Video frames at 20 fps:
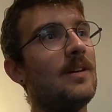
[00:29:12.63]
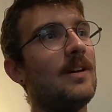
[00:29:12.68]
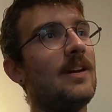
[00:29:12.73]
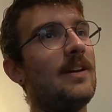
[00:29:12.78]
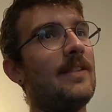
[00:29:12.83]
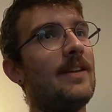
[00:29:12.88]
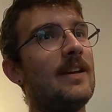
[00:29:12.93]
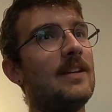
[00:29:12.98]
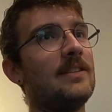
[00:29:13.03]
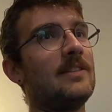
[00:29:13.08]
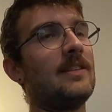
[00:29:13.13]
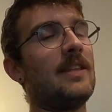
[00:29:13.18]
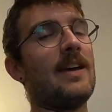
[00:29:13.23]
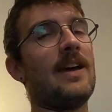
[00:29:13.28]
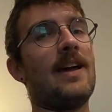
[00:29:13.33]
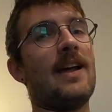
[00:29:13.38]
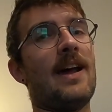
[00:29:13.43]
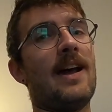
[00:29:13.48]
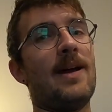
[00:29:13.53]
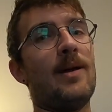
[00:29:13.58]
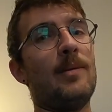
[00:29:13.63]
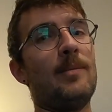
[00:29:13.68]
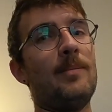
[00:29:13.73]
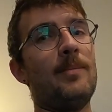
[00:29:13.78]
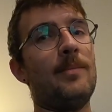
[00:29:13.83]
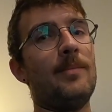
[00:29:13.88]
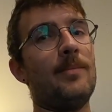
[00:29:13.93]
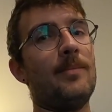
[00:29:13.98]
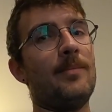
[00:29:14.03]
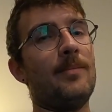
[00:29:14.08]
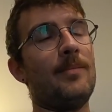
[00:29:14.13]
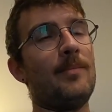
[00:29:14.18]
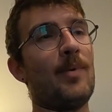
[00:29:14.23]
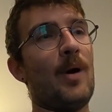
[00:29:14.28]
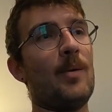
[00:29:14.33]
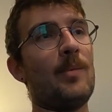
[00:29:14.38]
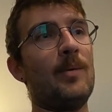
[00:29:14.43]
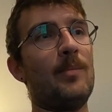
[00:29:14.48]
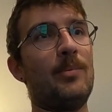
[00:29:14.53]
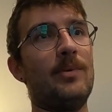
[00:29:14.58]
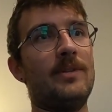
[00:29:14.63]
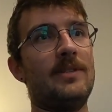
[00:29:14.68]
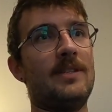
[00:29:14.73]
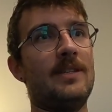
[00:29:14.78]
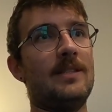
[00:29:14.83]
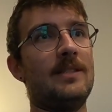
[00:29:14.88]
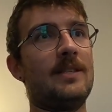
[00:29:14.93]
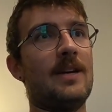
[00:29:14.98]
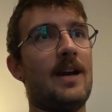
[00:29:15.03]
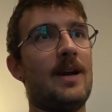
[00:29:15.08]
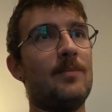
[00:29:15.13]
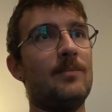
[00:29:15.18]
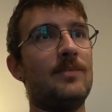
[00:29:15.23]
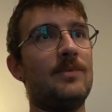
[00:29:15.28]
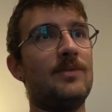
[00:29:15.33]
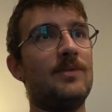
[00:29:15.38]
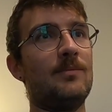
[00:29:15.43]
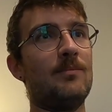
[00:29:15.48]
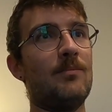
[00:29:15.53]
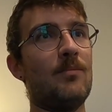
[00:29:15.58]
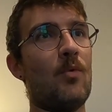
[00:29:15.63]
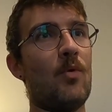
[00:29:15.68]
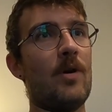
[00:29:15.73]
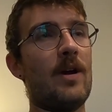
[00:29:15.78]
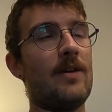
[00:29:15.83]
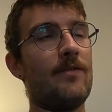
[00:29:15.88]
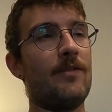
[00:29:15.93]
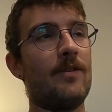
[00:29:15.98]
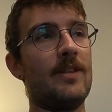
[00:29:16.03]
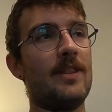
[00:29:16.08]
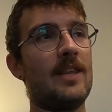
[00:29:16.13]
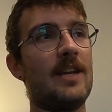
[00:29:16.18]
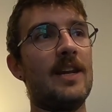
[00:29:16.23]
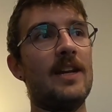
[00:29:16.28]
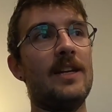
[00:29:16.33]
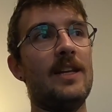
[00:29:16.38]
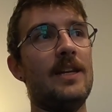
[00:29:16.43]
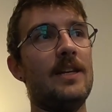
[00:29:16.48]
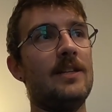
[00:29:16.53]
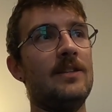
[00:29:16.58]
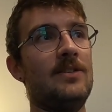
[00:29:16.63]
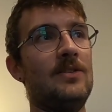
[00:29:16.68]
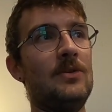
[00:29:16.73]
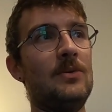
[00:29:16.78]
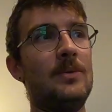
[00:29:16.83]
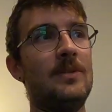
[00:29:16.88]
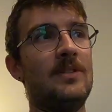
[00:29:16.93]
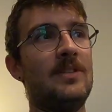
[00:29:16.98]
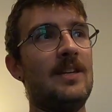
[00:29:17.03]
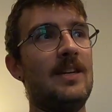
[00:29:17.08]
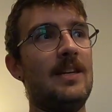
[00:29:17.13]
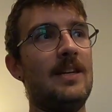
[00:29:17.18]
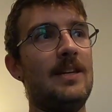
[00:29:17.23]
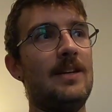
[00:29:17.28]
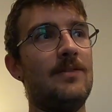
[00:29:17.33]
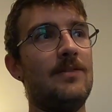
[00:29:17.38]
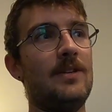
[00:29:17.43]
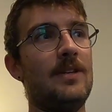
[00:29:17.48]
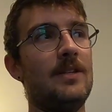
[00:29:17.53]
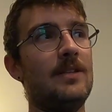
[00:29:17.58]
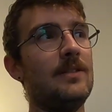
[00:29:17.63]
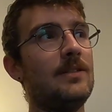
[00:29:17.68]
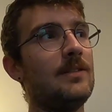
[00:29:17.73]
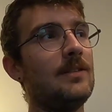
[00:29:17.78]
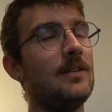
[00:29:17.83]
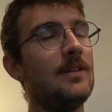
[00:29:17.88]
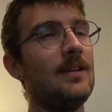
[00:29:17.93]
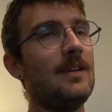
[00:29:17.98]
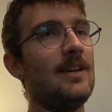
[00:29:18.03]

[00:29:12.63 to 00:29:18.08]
and that's that I probably put 10 times more effort than I needed to into any of these.